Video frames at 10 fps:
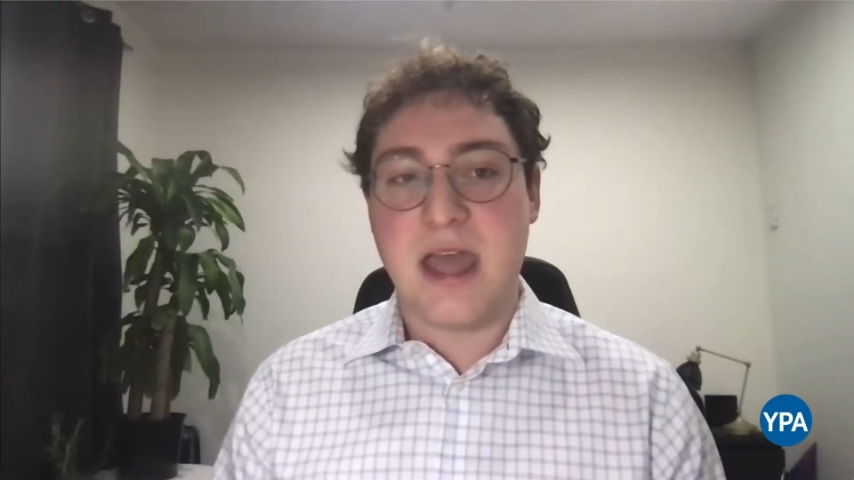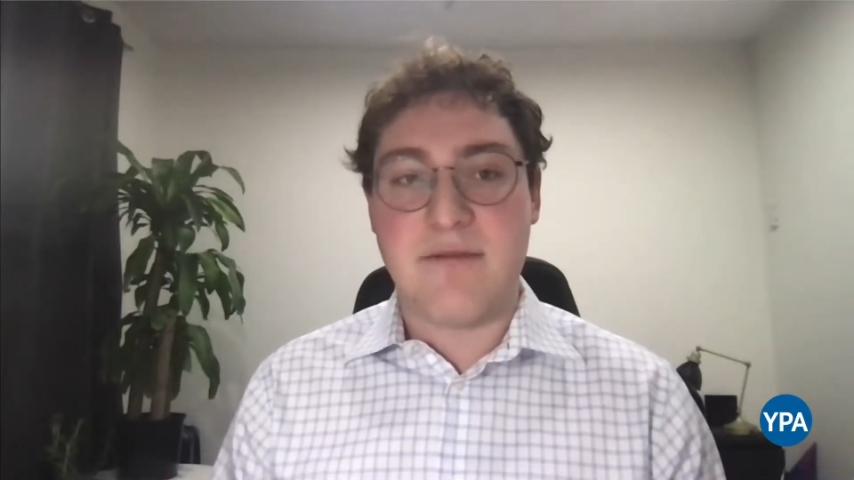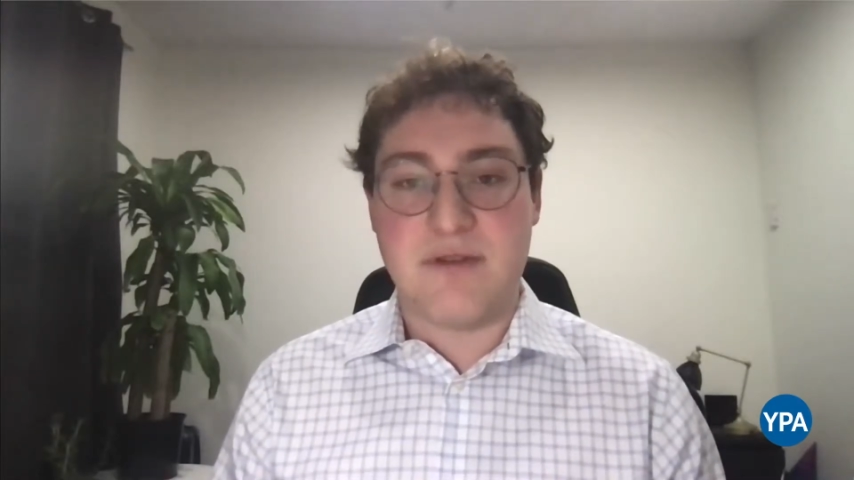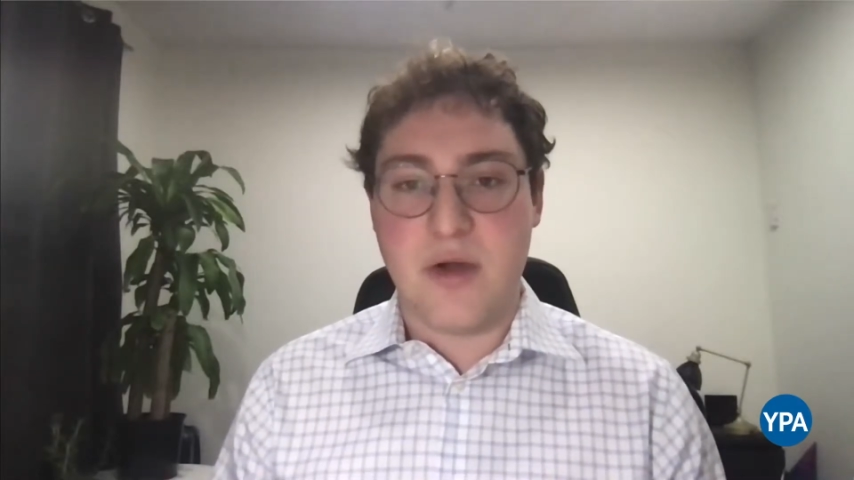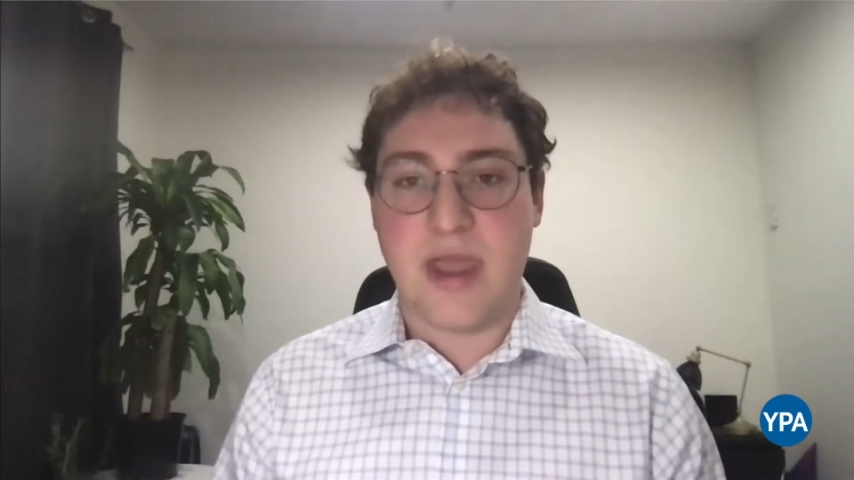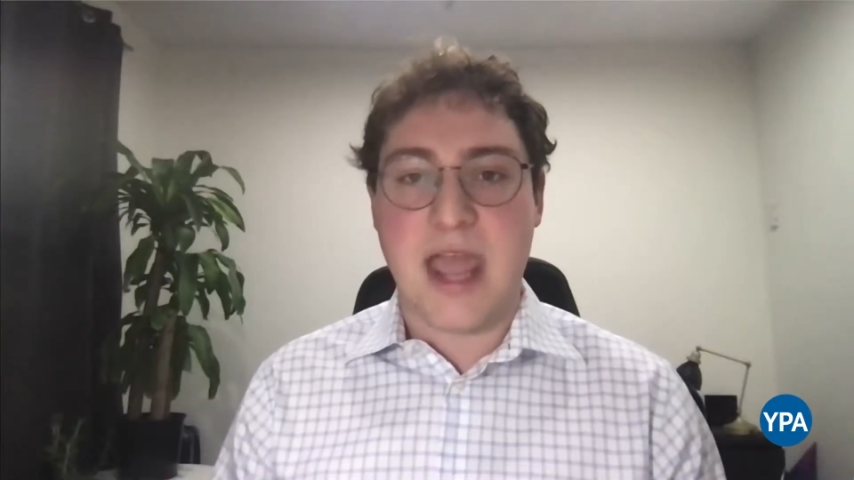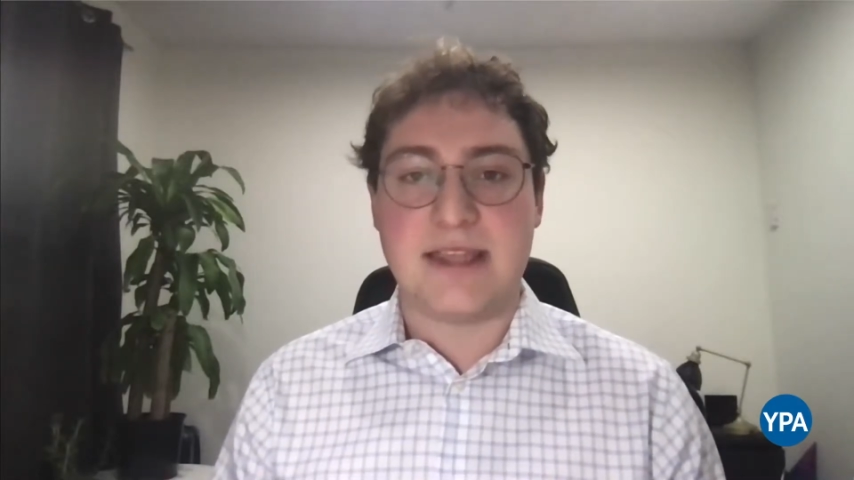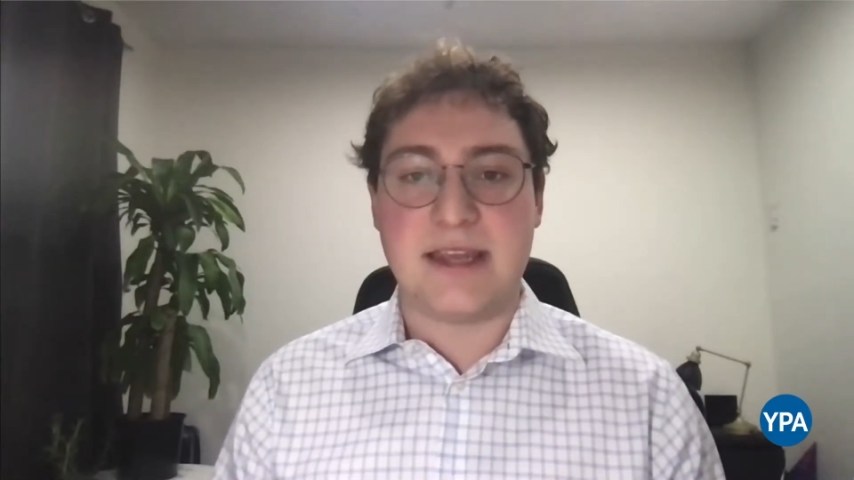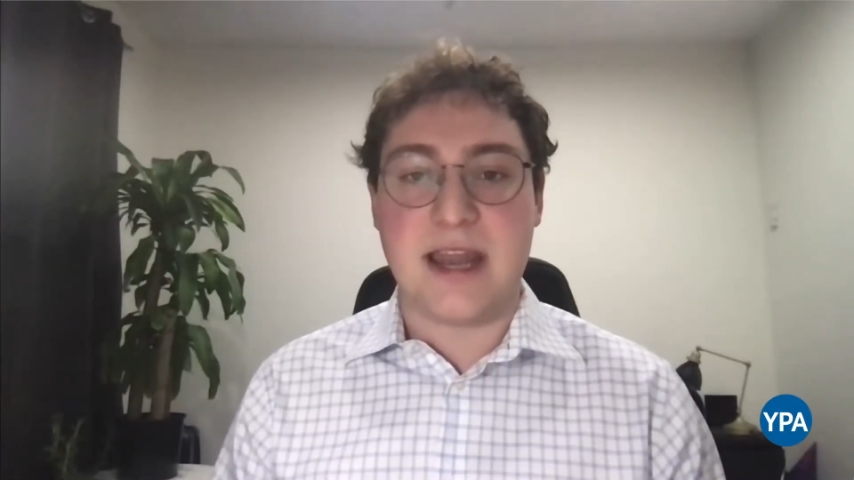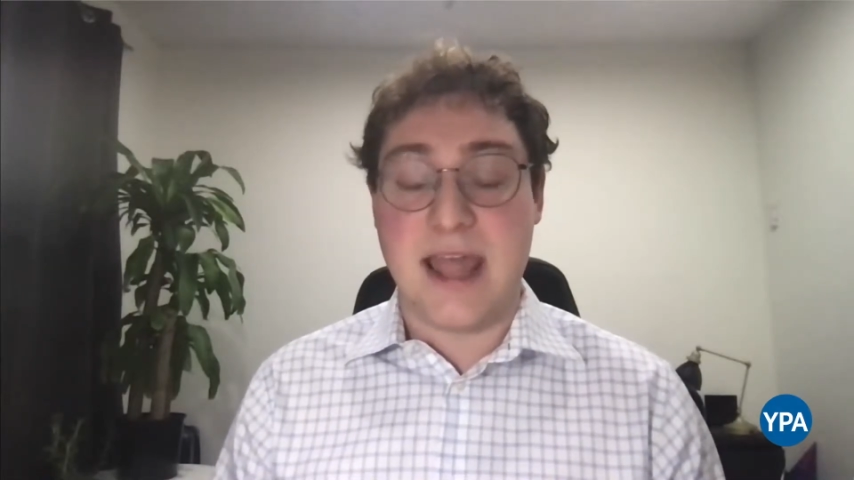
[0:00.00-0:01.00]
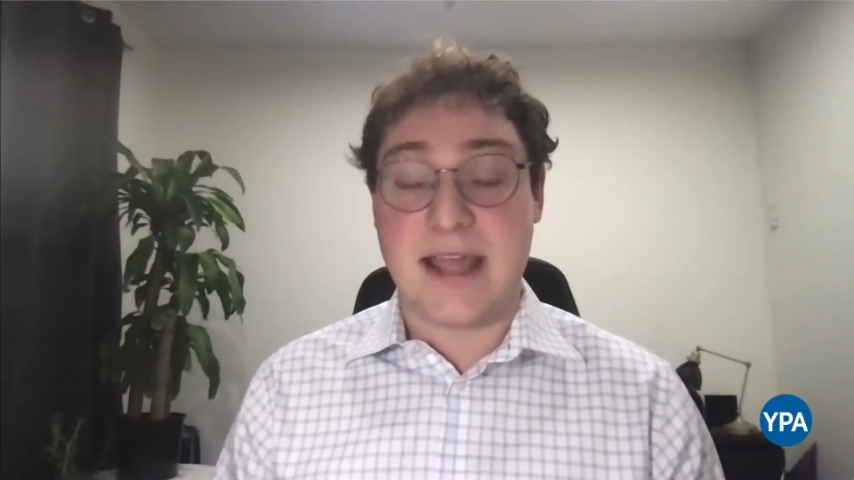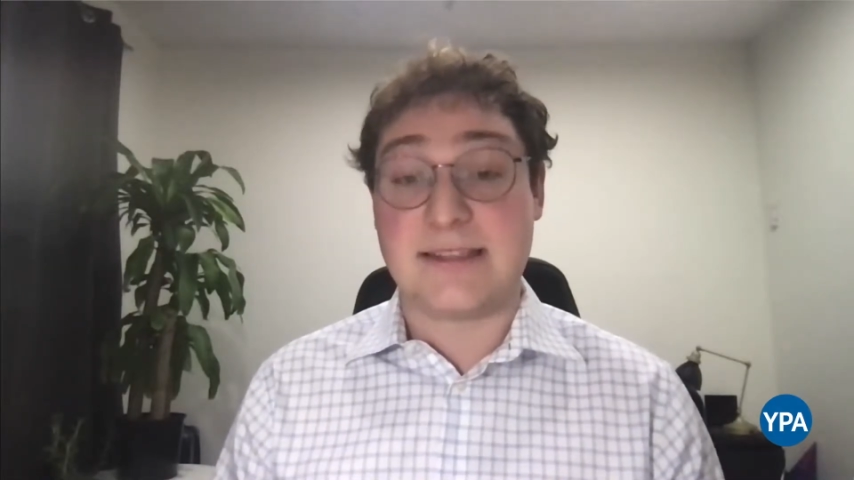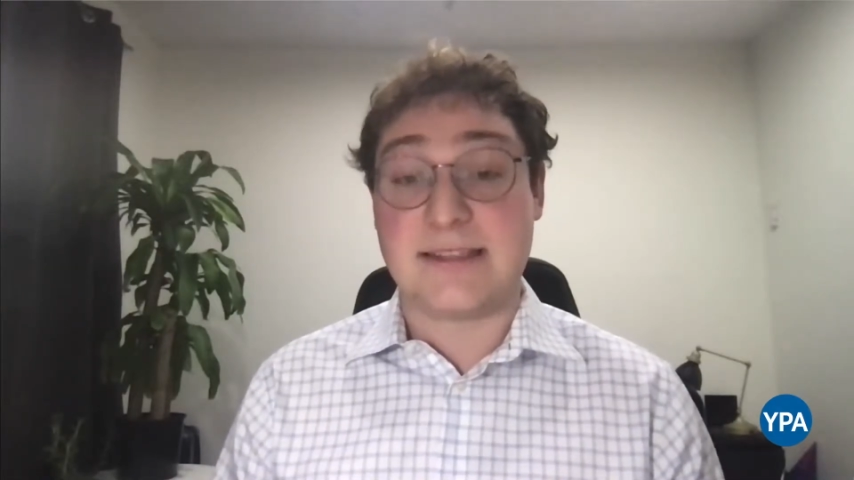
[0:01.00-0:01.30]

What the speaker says: if no candidate hits